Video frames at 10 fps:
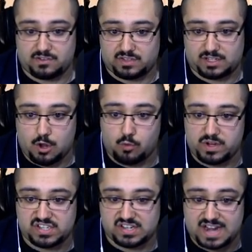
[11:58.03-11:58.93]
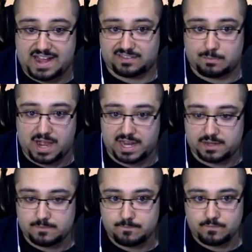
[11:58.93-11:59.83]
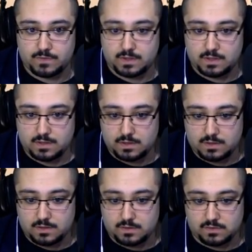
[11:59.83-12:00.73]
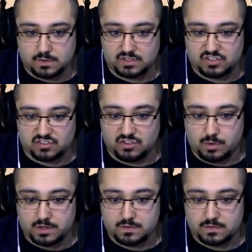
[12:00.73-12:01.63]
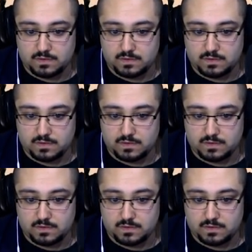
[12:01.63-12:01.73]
There's like no reason not to buy it. So let's just do it.